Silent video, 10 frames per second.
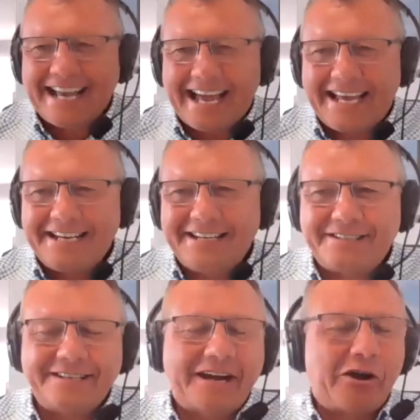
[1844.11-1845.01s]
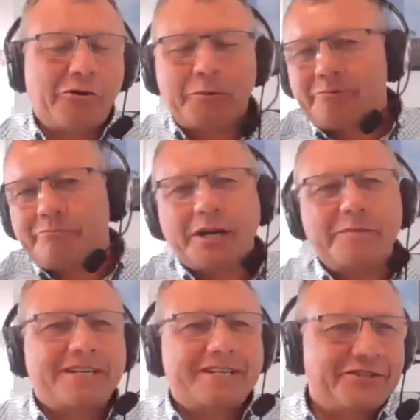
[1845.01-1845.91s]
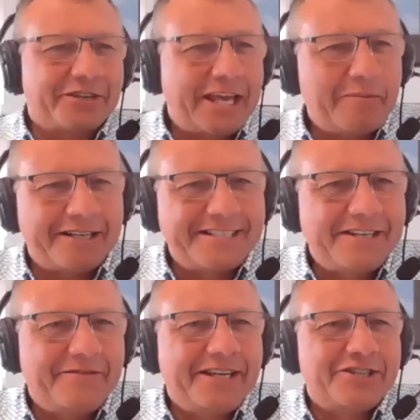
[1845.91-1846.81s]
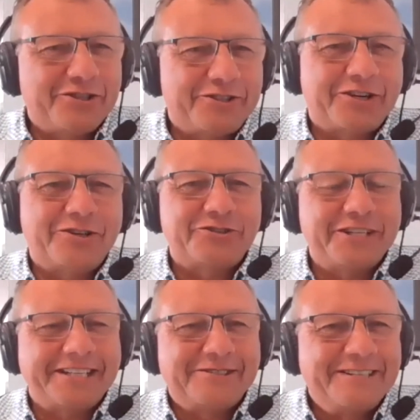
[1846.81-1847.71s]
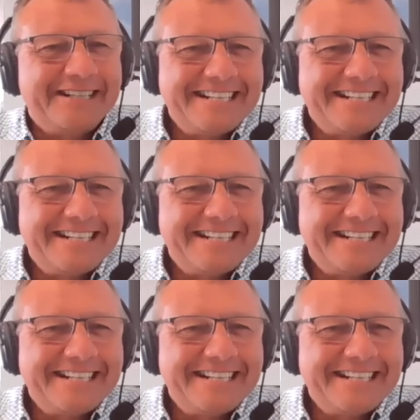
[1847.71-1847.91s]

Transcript: And our Prime Minister came on TV and shut the country down.